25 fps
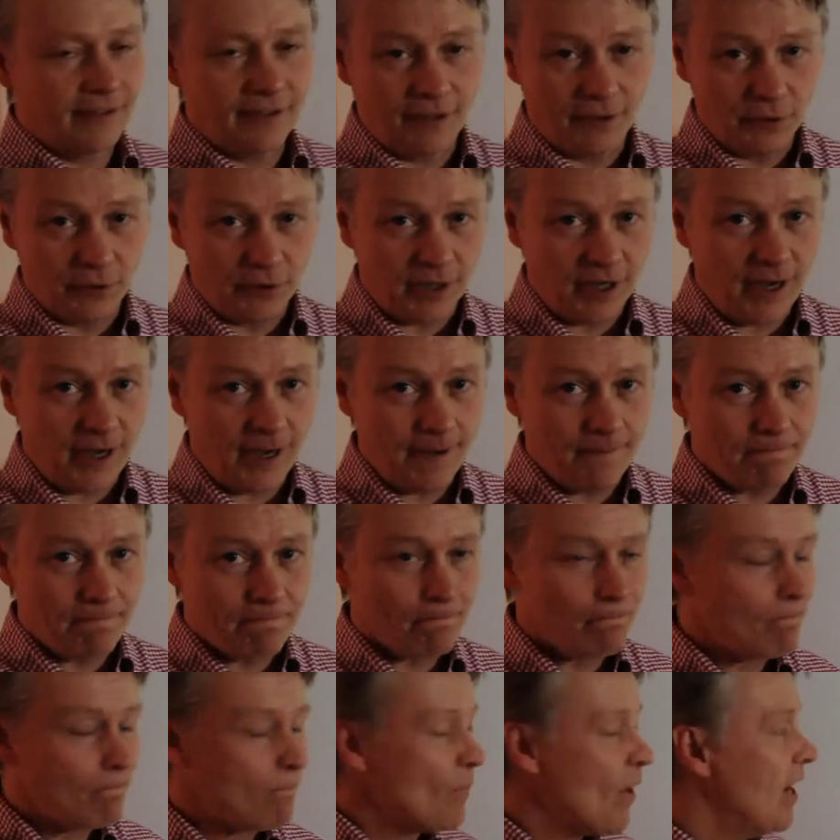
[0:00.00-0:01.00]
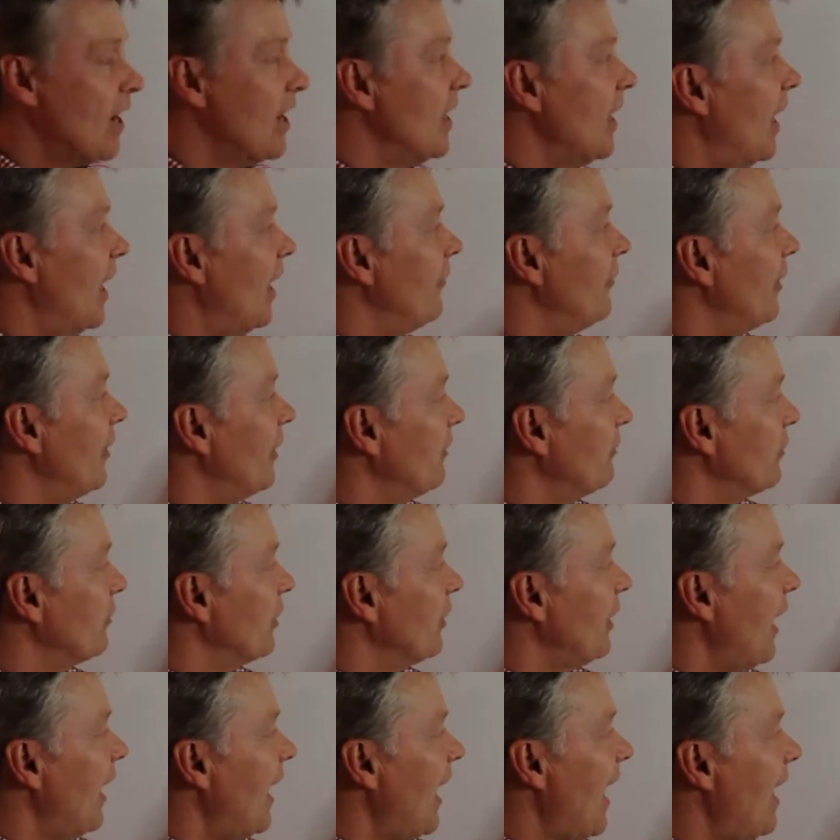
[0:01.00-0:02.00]
okay? And then I'm
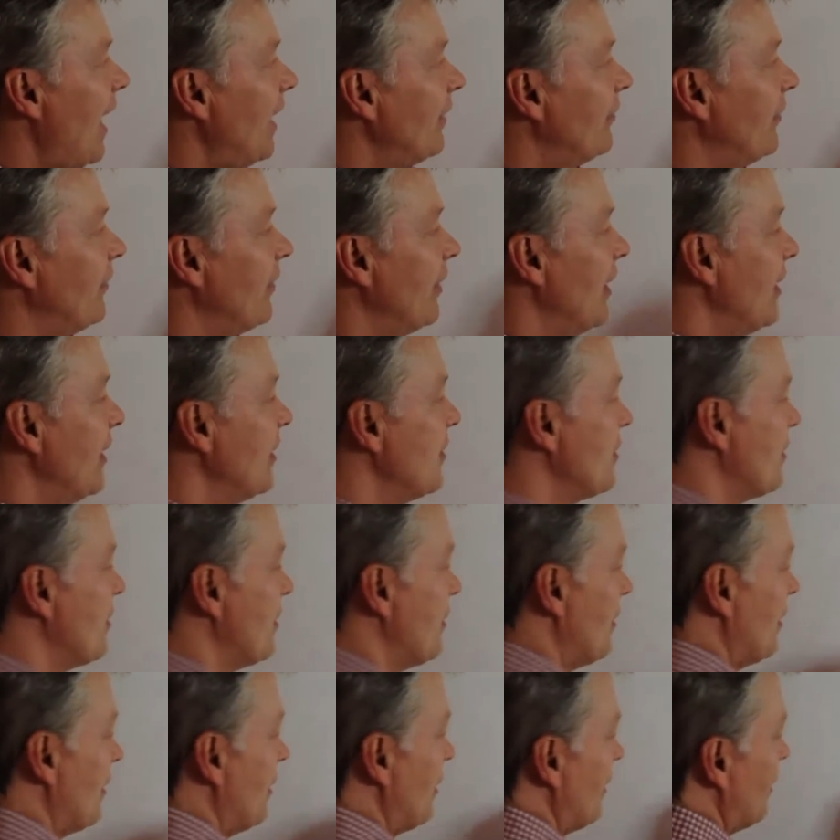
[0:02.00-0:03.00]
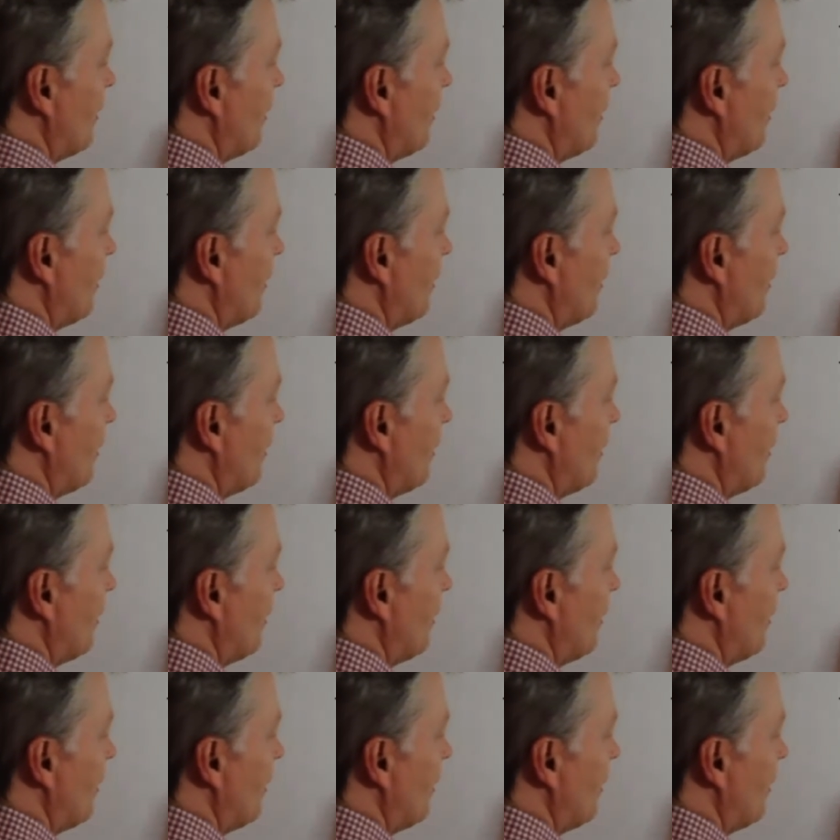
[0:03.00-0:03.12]
going to add this